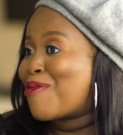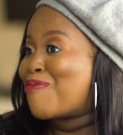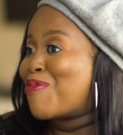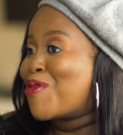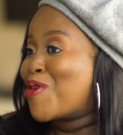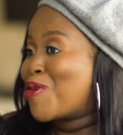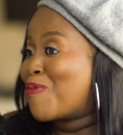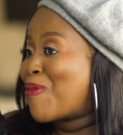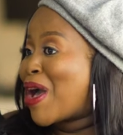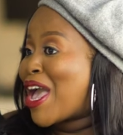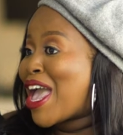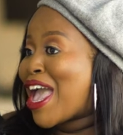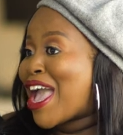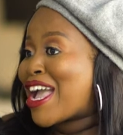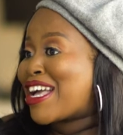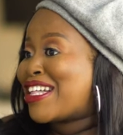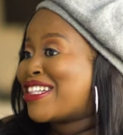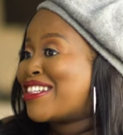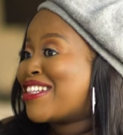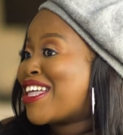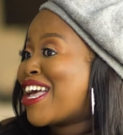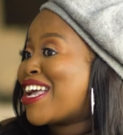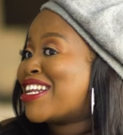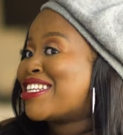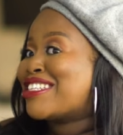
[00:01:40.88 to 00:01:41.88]
I broke my
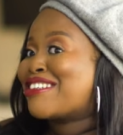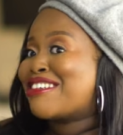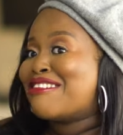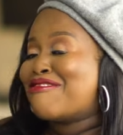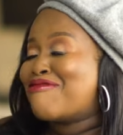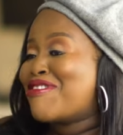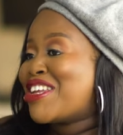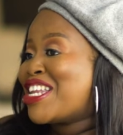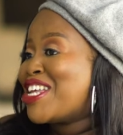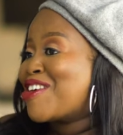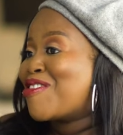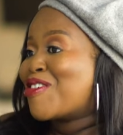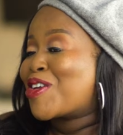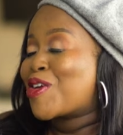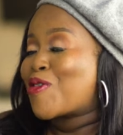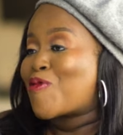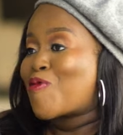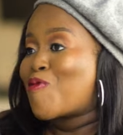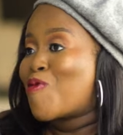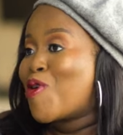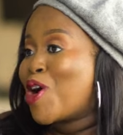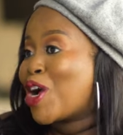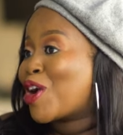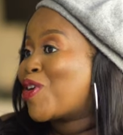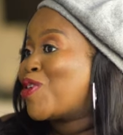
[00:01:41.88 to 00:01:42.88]
ankle and really
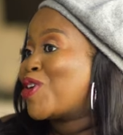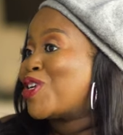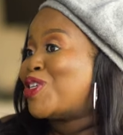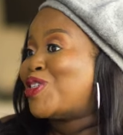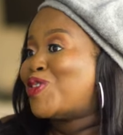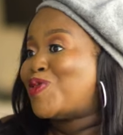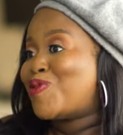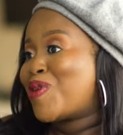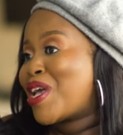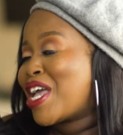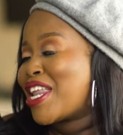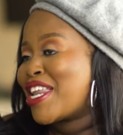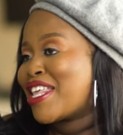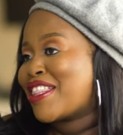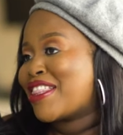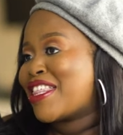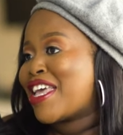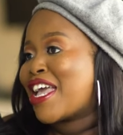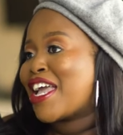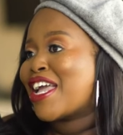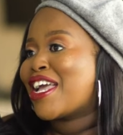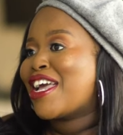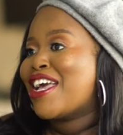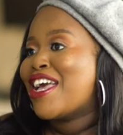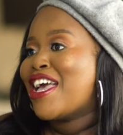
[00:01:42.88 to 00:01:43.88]
couldn't work, couldn't do
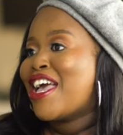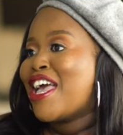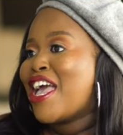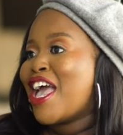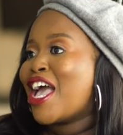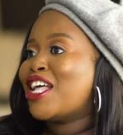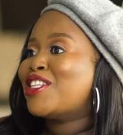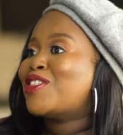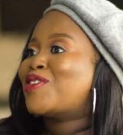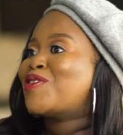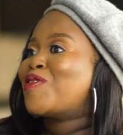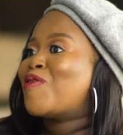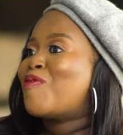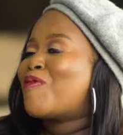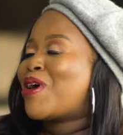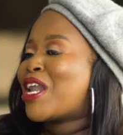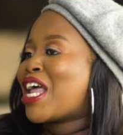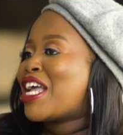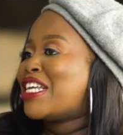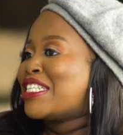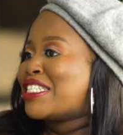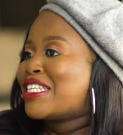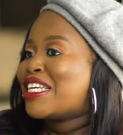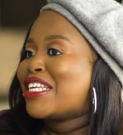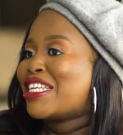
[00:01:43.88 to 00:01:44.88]
anything. And so what
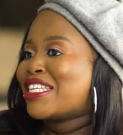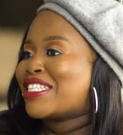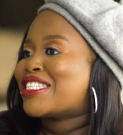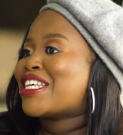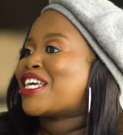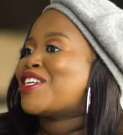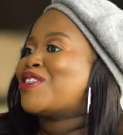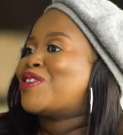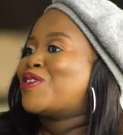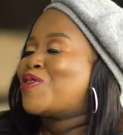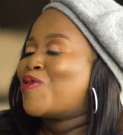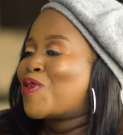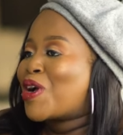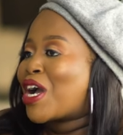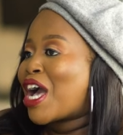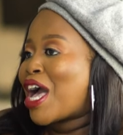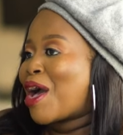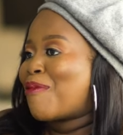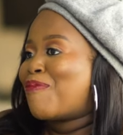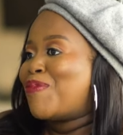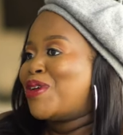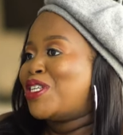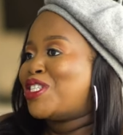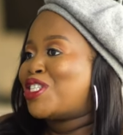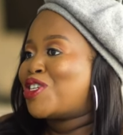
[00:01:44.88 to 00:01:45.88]
I did is I took
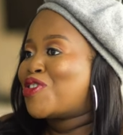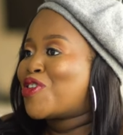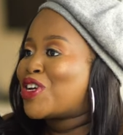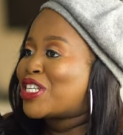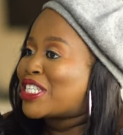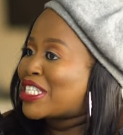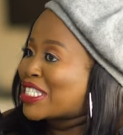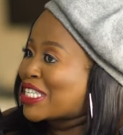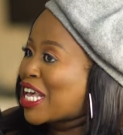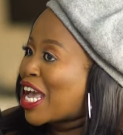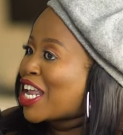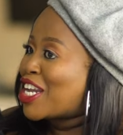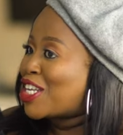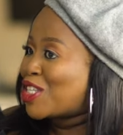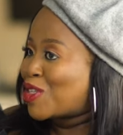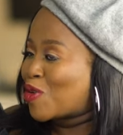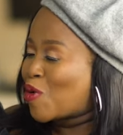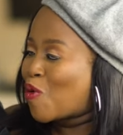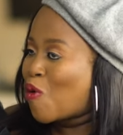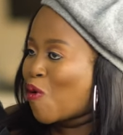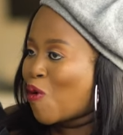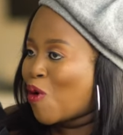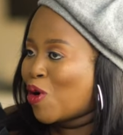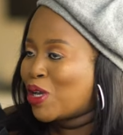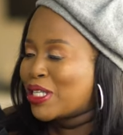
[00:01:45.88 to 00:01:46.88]
up interior design as a
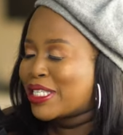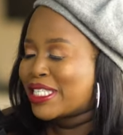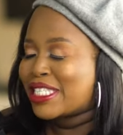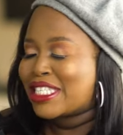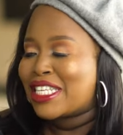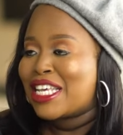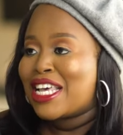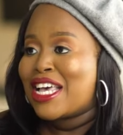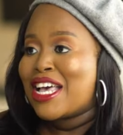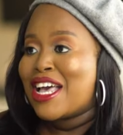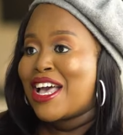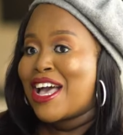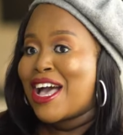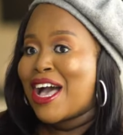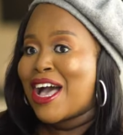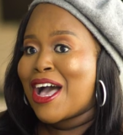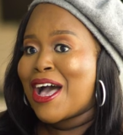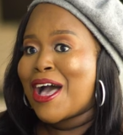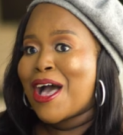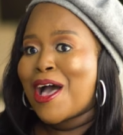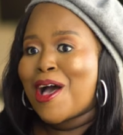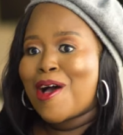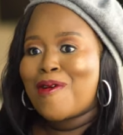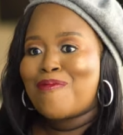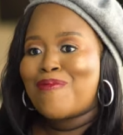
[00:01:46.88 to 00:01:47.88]
course.
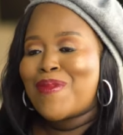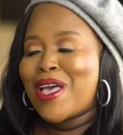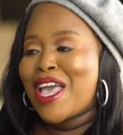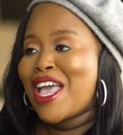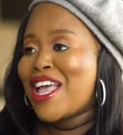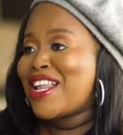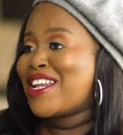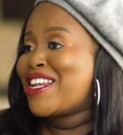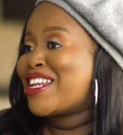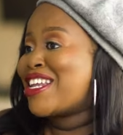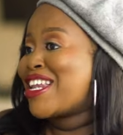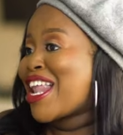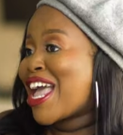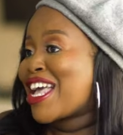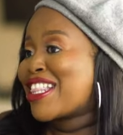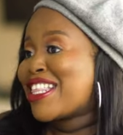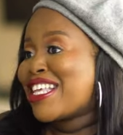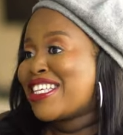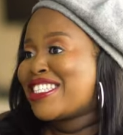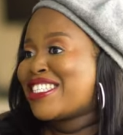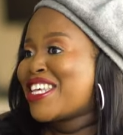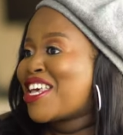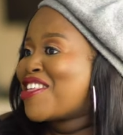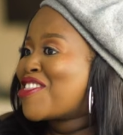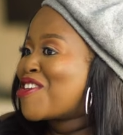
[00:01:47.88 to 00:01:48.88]
Um, and like
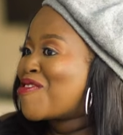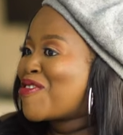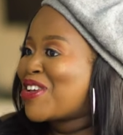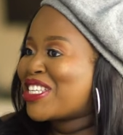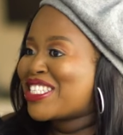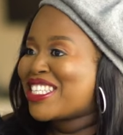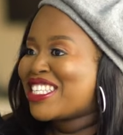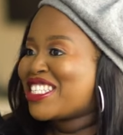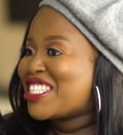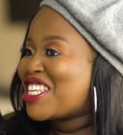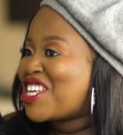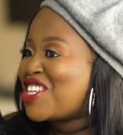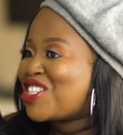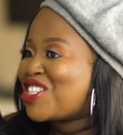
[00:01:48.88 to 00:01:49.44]
they say, the rest is